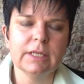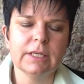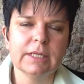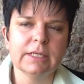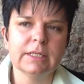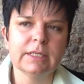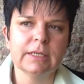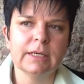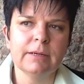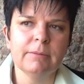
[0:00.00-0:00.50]

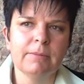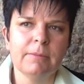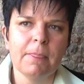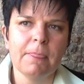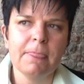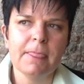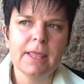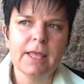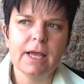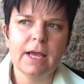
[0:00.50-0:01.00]
And
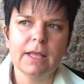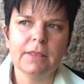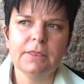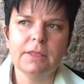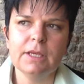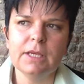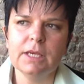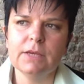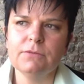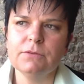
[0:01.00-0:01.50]
I
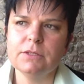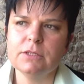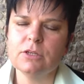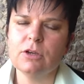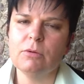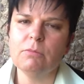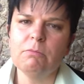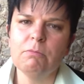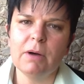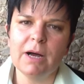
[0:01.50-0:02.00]
think if it's
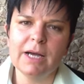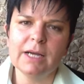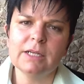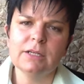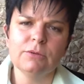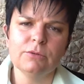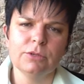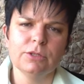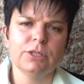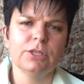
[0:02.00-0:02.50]

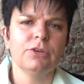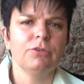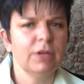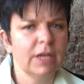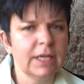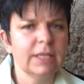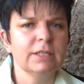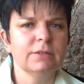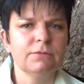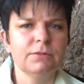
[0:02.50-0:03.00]
combined with
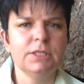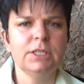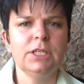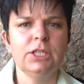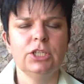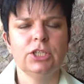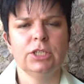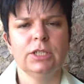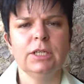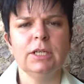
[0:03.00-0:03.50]
creative
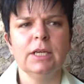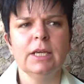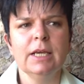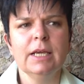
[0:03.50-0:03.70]
teaching